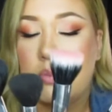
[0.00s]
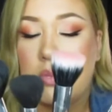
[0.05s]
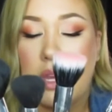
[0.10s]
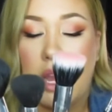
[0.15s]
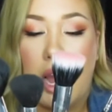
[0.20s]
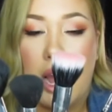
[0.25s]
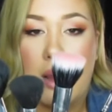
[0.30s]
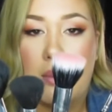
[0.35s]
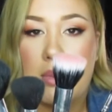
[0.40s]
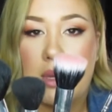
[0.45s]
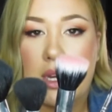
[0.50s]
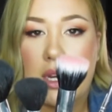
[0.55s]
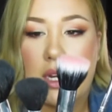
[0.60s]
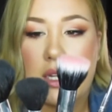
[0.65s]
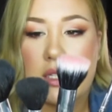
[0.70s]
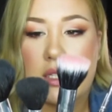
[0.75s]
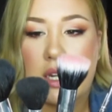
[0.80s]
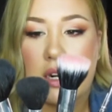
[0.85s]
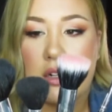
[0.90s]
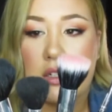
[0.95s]
yeah,
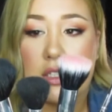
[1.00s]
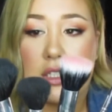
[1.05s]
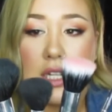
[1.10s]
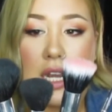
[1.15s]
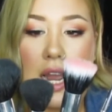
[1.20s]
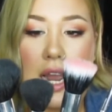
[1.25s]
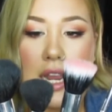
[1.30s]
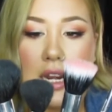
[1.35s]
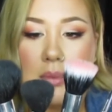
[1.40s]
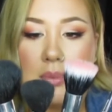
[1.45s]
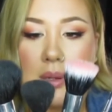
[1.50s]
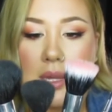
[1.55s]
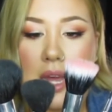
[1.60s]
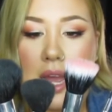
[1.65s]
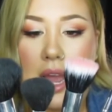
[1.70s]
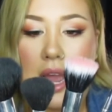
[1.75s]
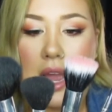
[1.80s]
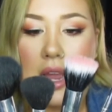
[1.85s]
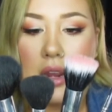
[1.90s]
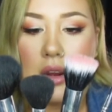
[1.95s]
because they're dyed
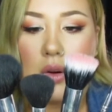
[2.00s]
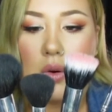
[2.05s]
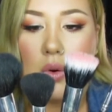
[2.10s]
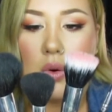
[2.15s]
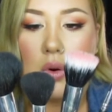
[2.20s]
black